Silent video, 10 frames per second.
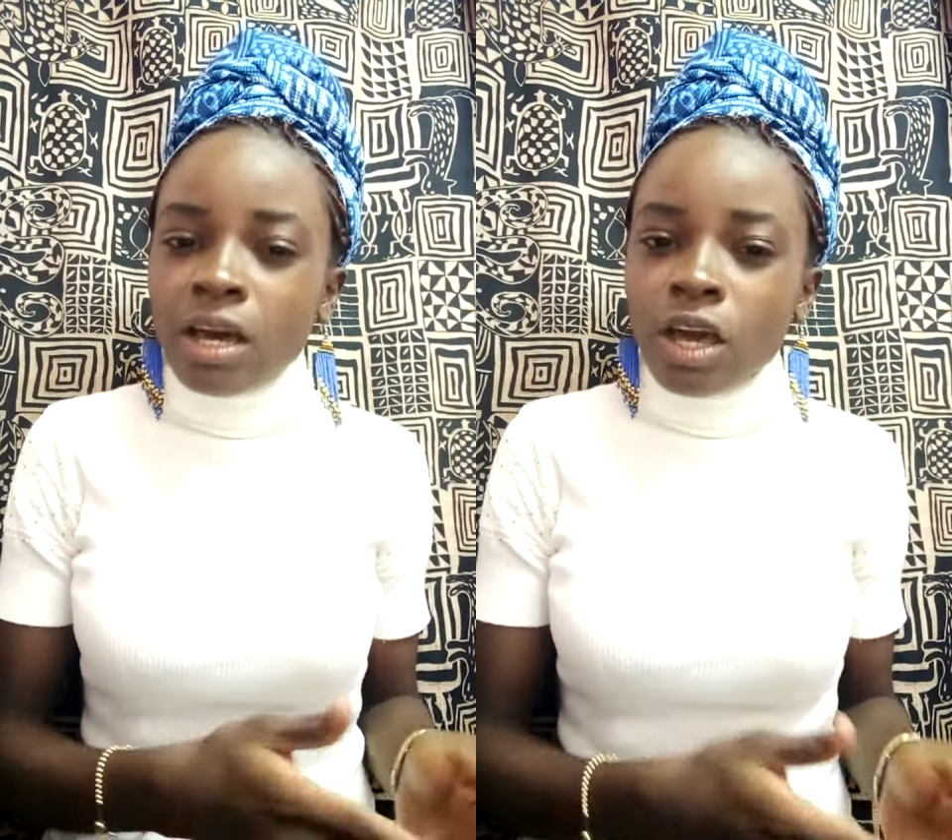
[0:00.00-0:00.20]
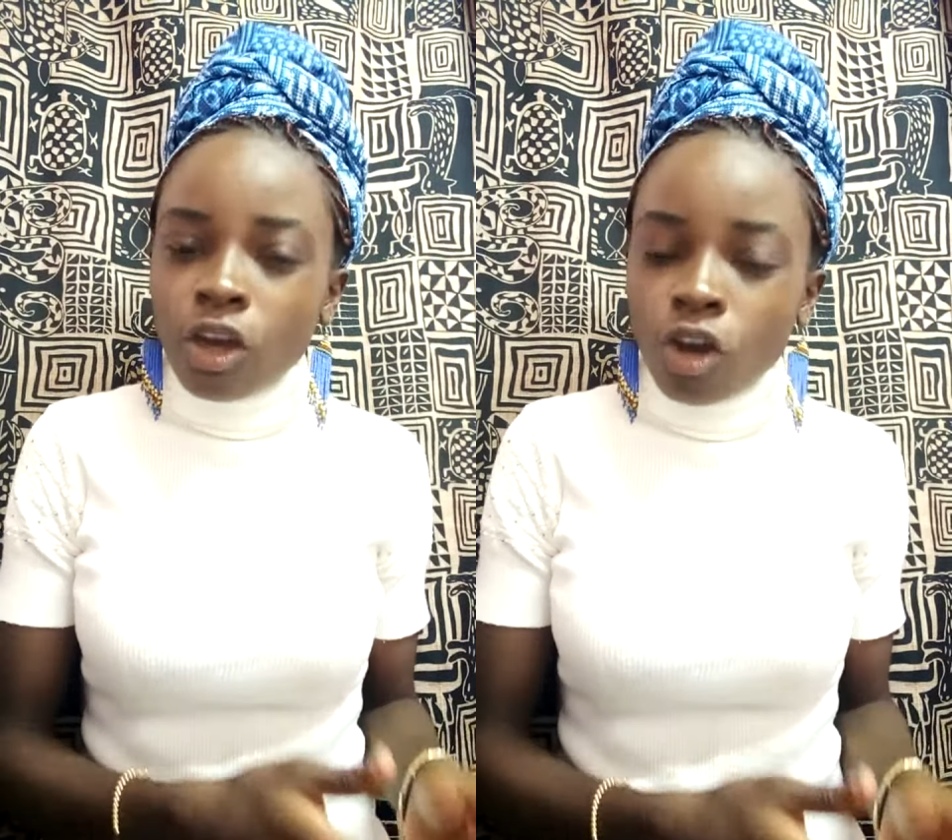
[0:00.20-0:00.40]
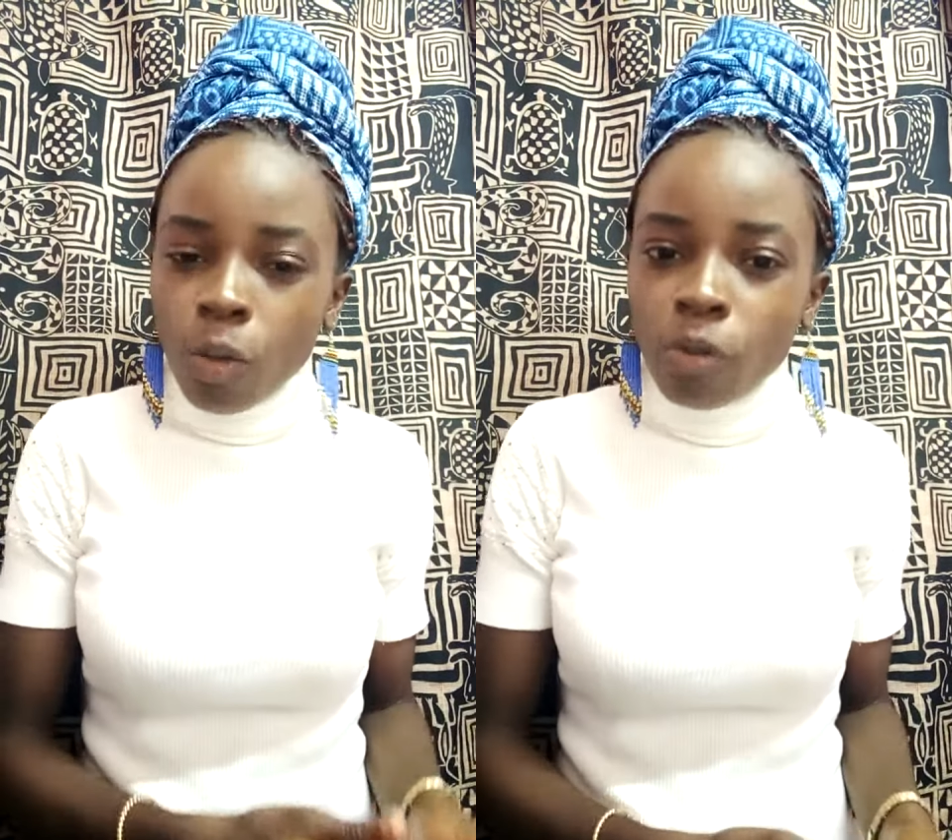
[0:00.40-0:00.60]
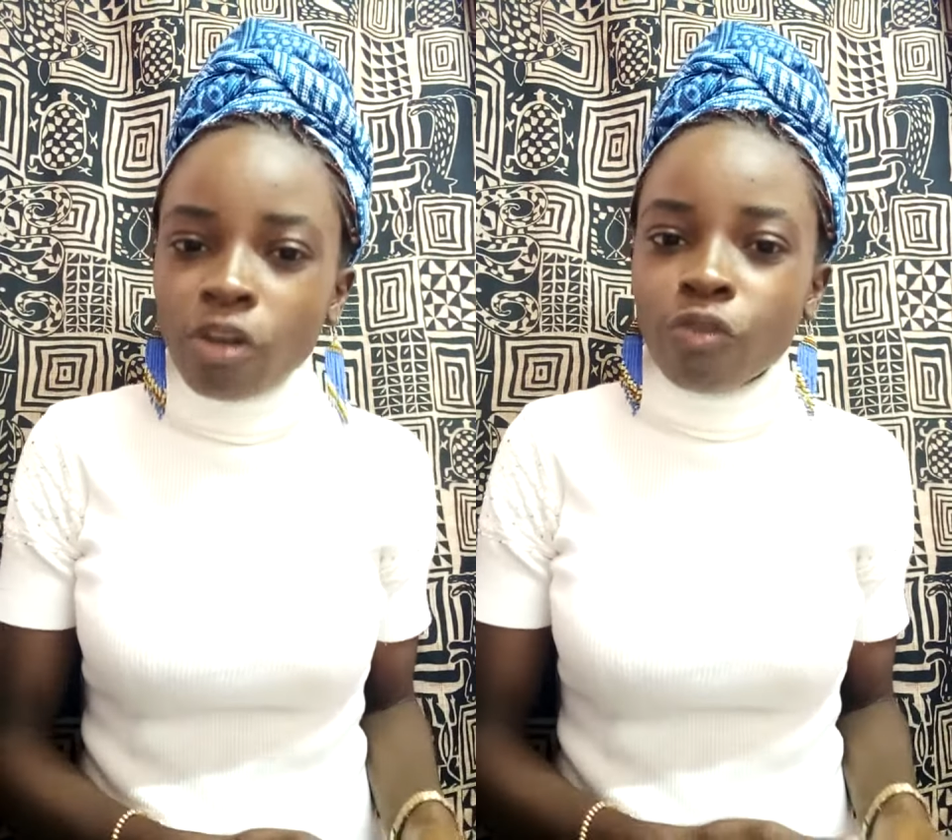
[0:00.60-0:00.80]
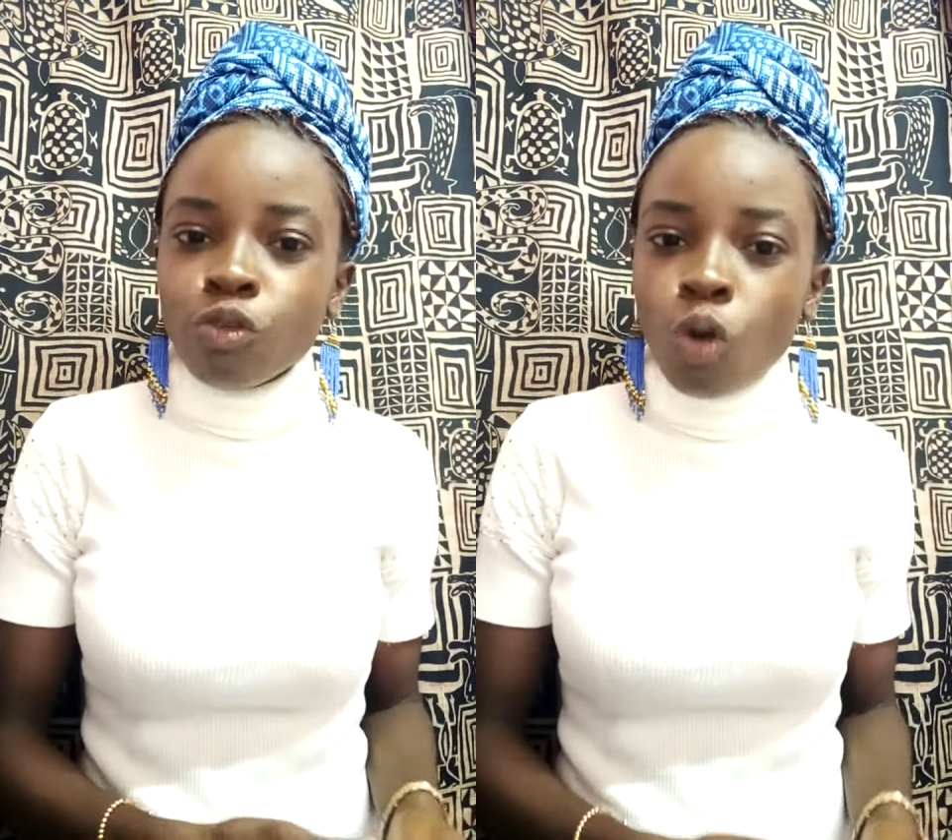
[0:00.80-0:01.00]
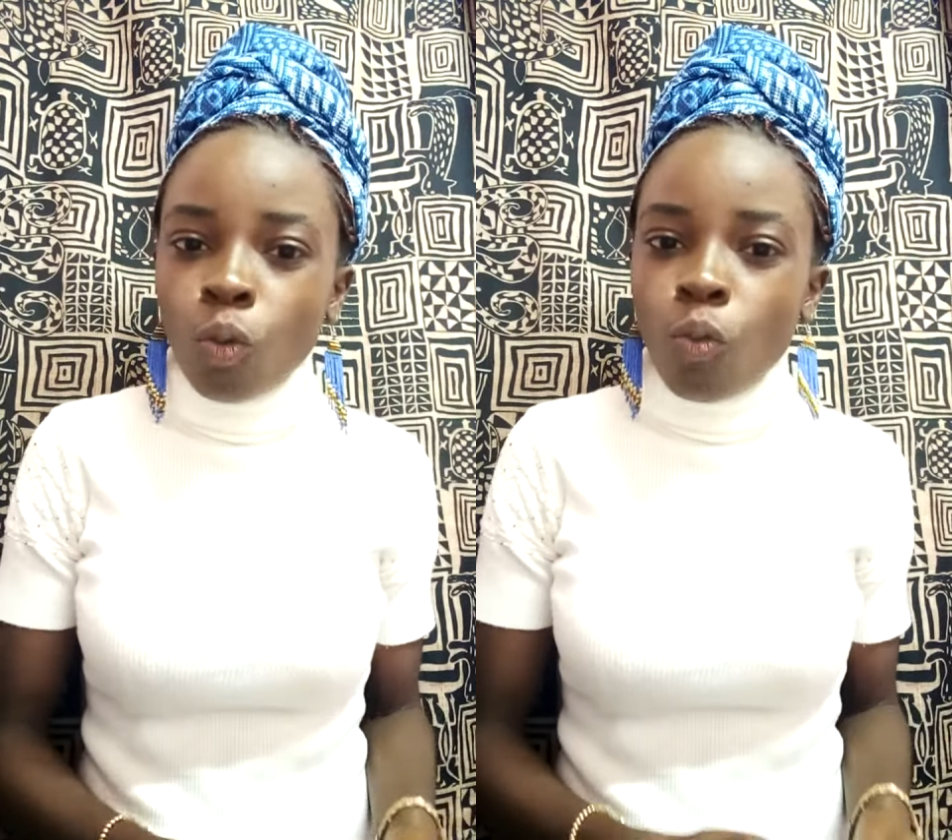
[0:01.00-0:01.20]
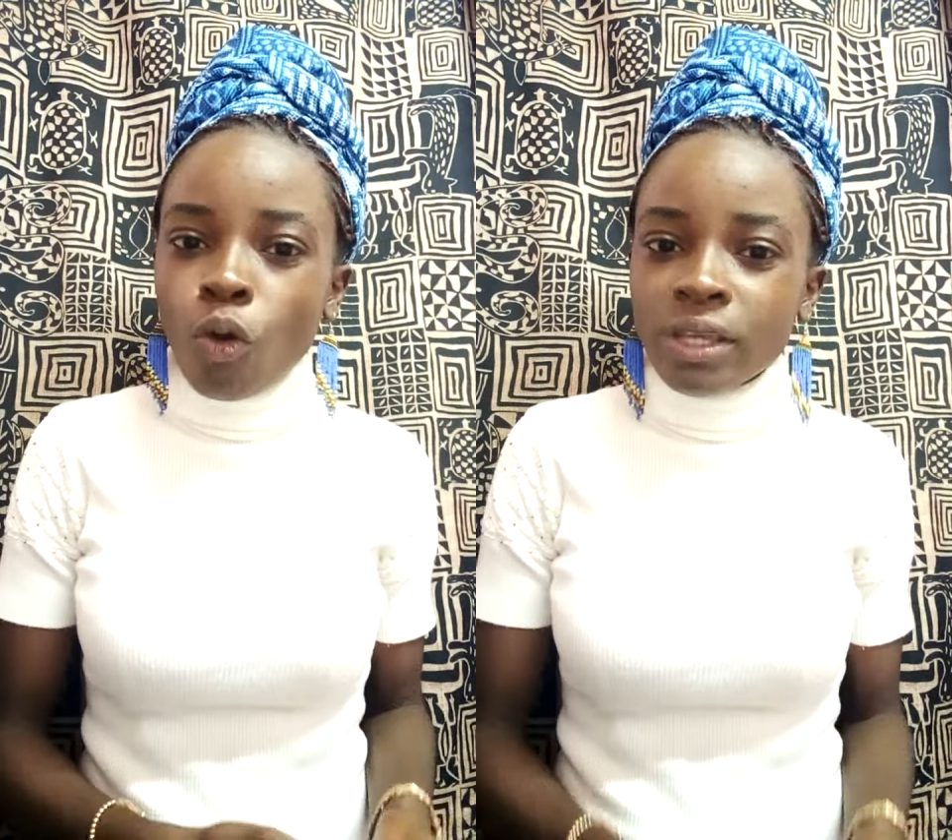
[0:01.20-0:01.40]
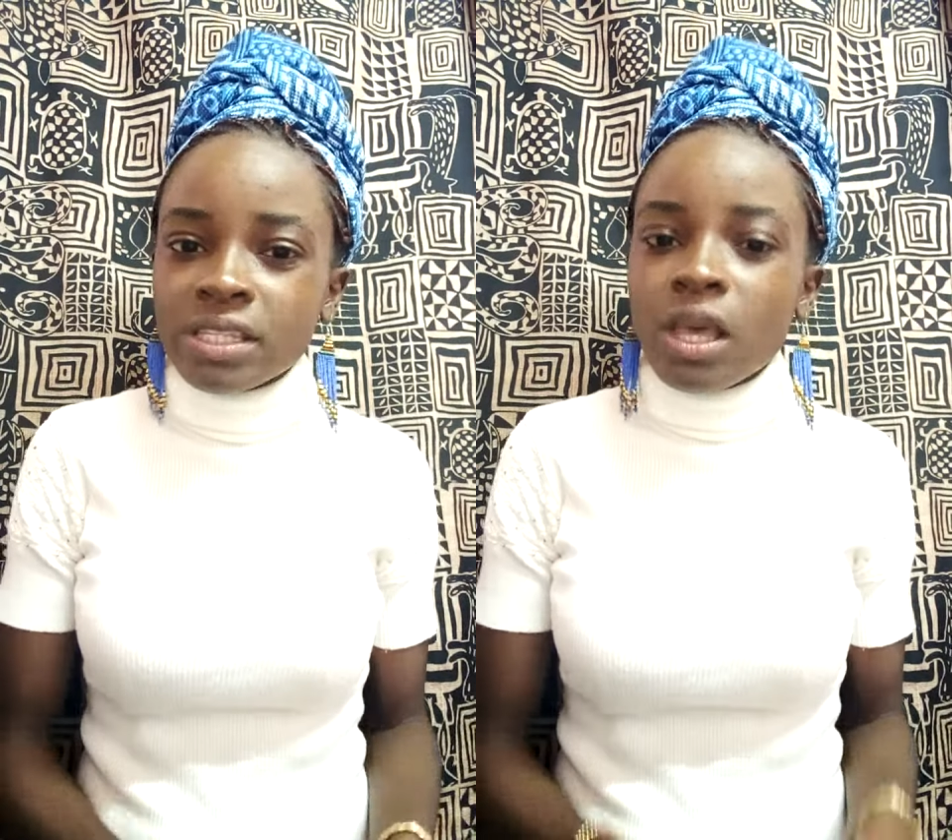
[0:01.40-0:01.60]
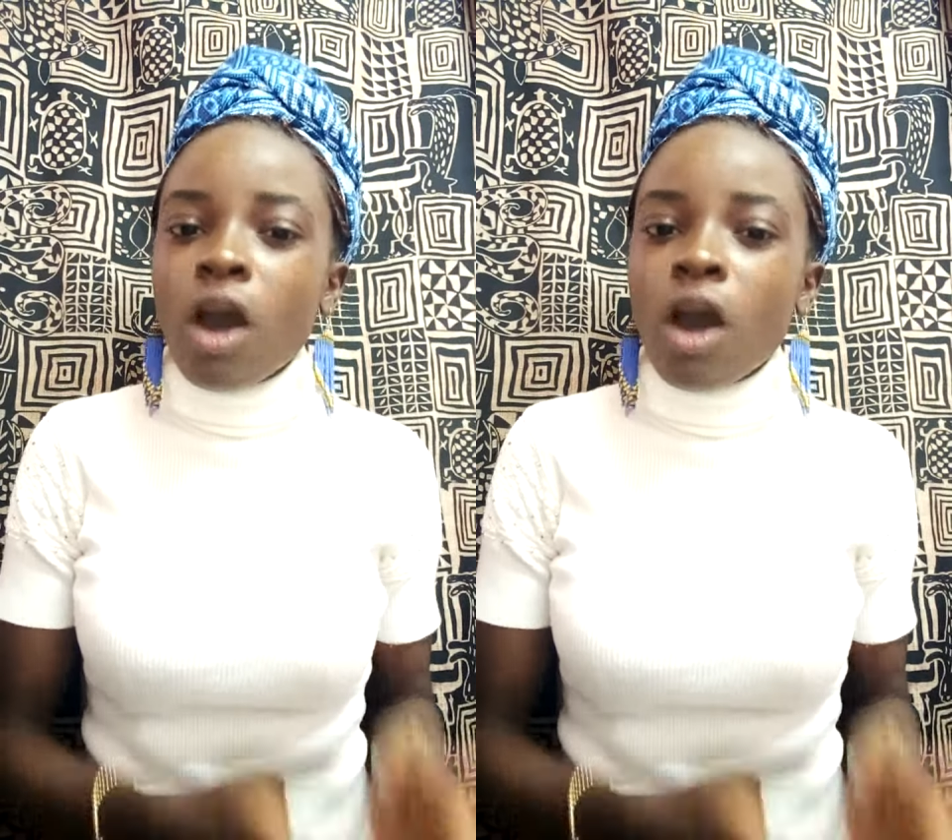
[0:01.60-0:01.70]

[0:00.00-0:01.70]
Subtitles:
a couple of young boys